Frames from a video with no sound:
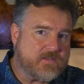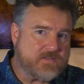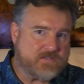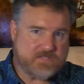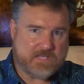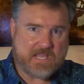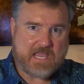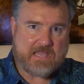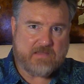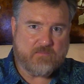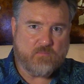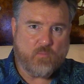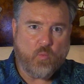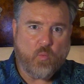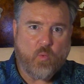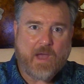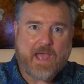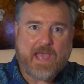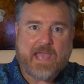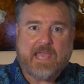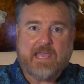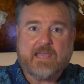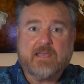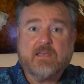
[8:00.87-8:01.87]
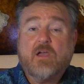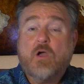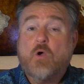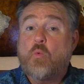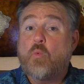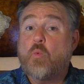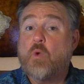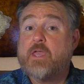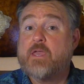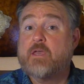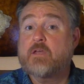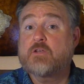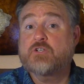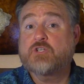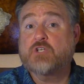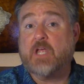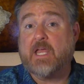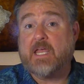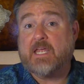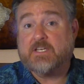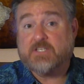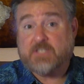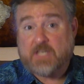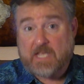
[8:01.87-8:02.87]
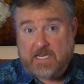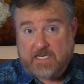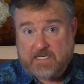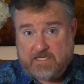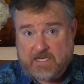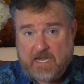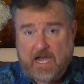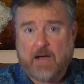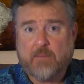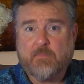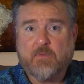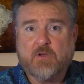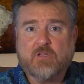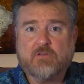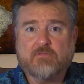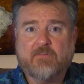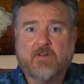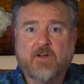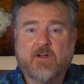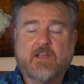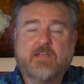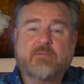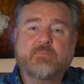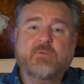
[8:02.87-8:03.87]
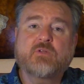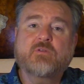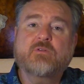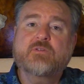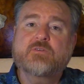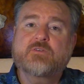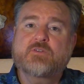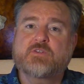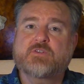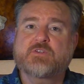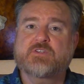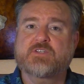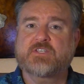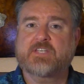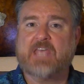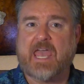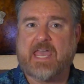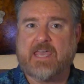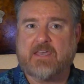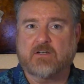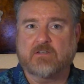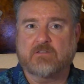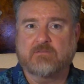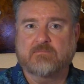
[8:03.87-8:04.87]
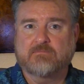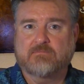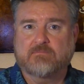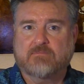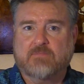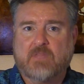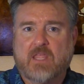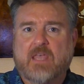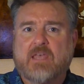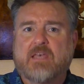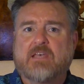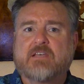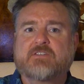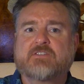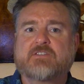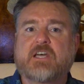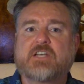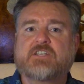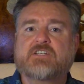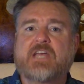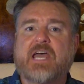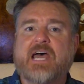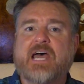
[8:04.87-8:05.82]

the same way, we could change a nominal variable to scale, such